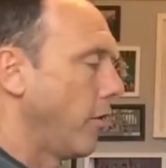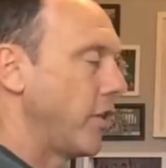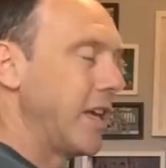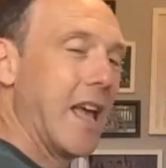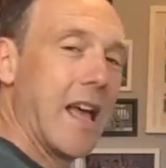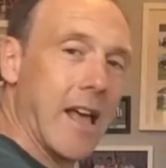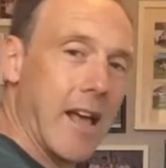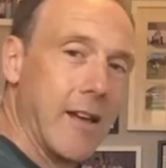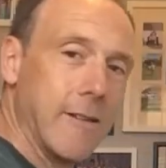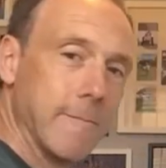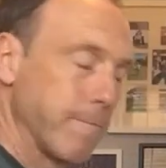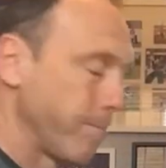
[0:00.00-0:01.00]
the air
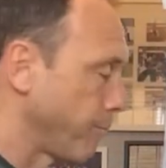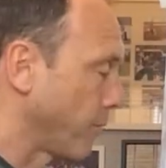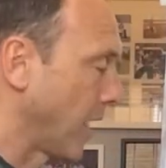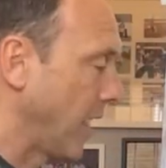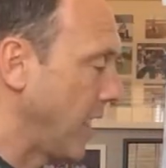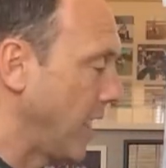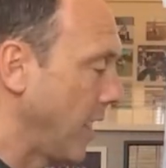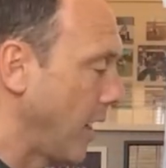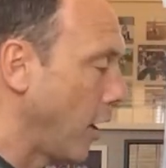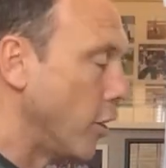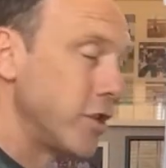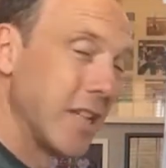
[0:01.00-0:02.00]

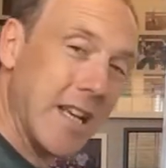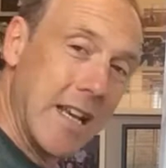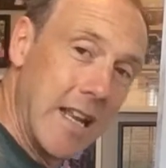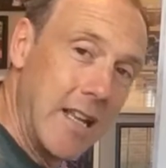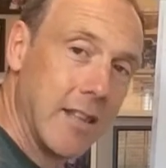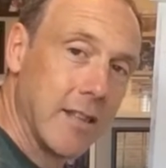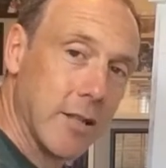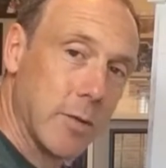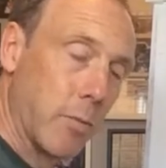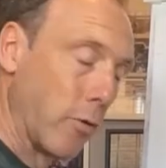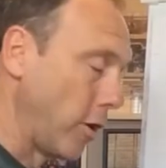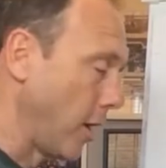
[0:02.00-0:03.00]
underneath the
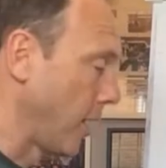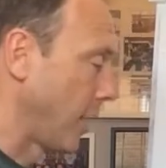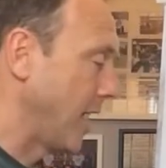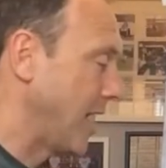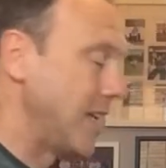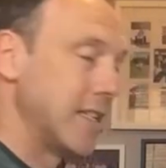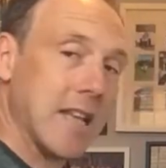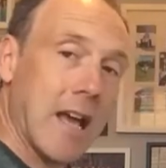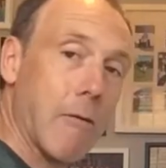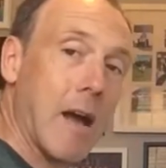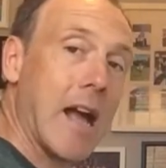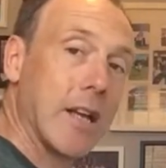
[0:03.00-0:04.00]
spoiler is
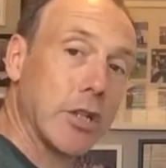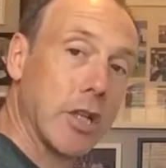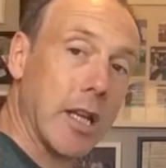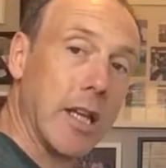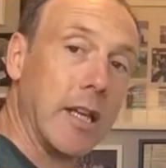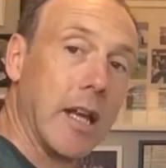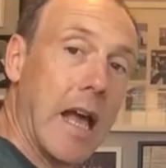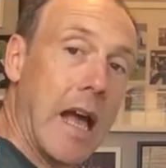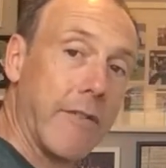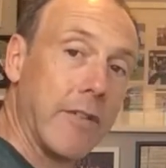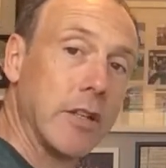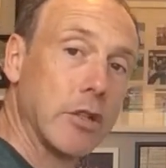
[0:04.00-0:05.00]
now actually
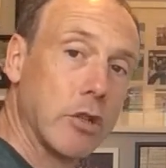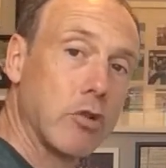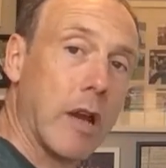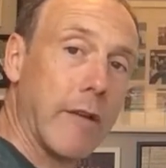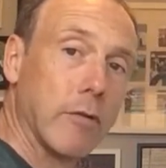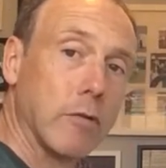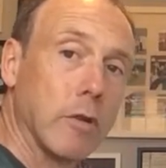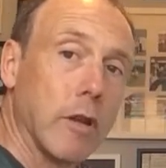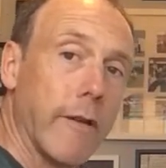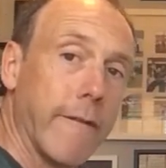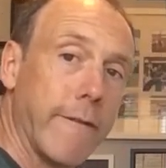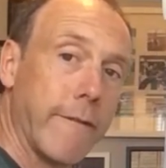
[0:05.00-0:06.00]
having to travel
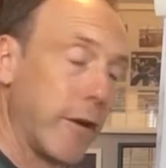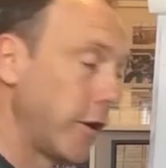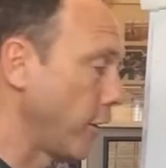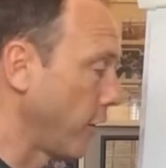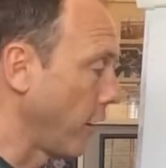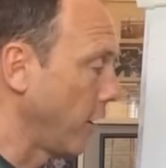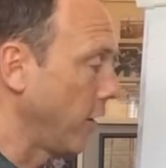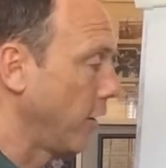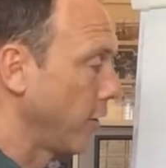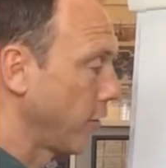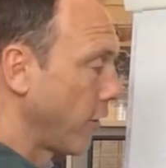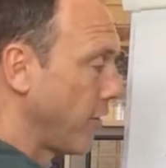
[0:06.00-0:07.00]
further
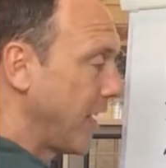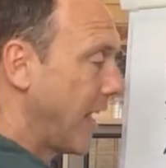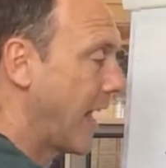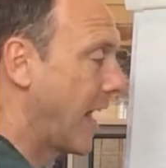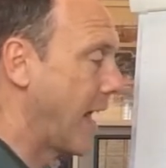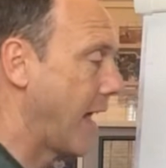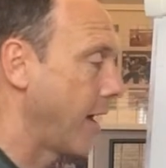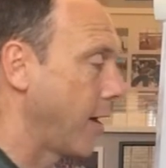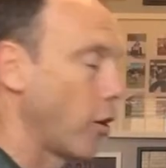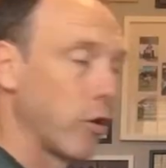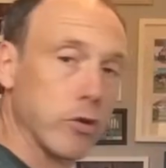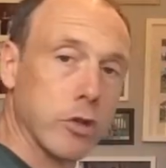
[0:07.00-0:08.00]
than the air
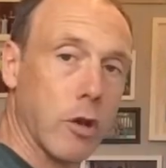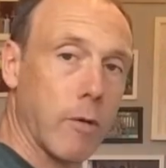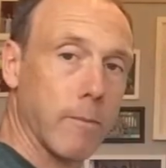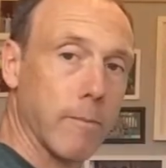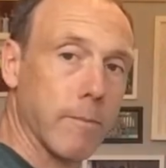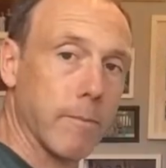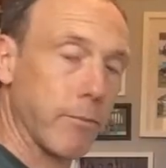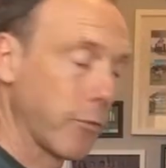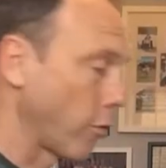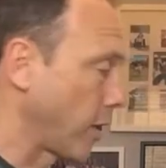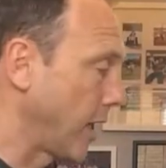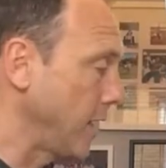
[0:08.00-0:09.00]
on top.
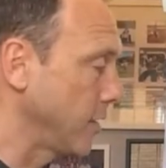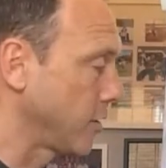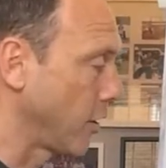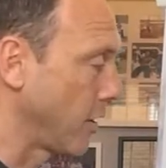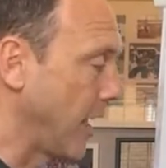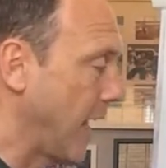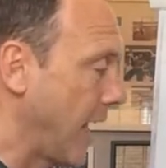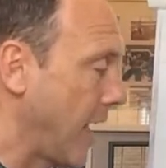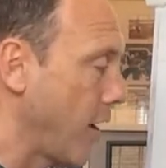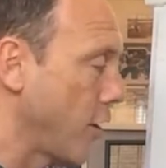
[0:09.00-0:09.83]
Okay, so the air